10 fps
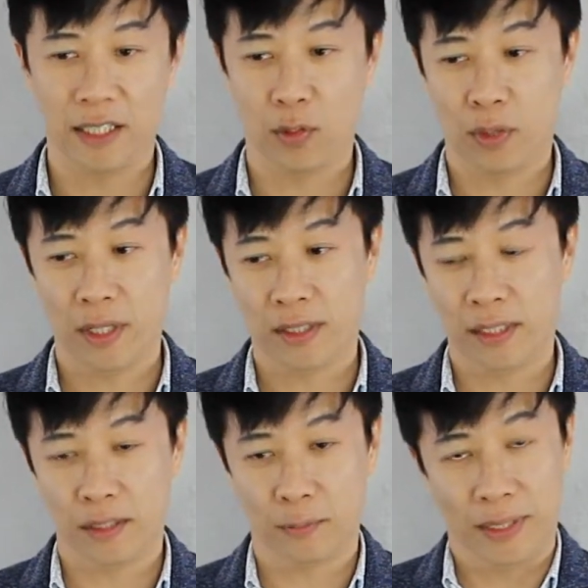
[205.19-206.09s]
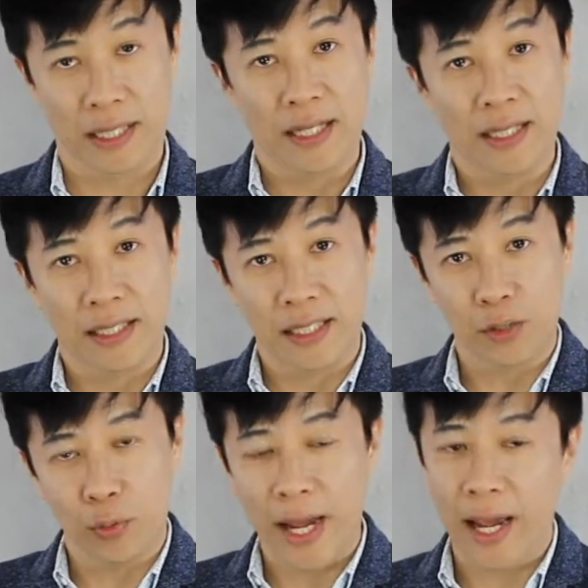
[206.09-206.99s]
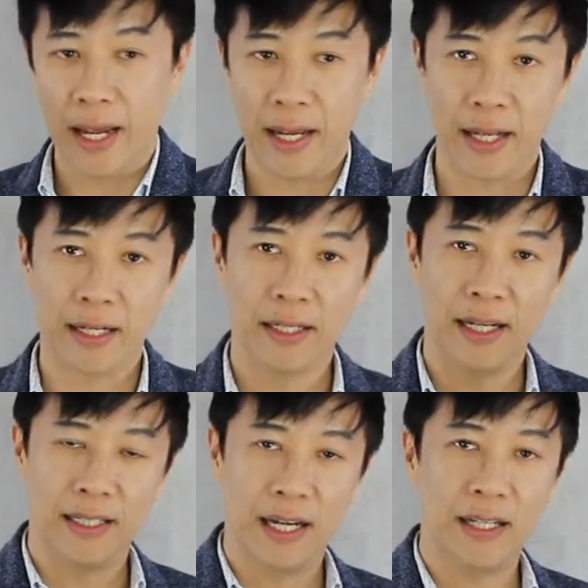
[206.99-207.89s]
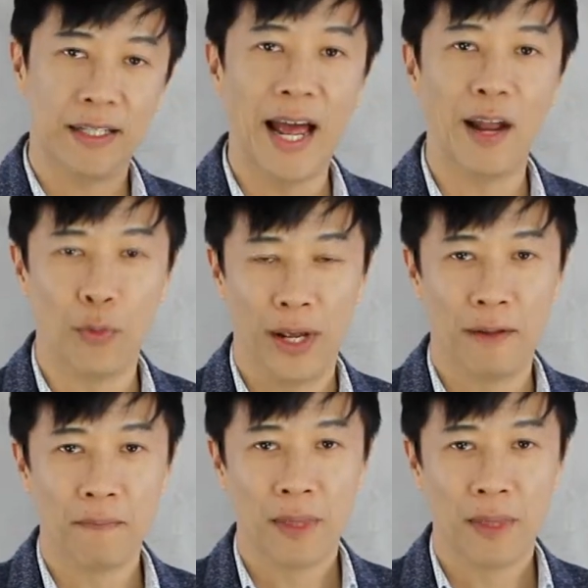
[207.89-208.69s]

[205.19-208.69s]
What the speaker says: he wanted it to be done in this way and done that way.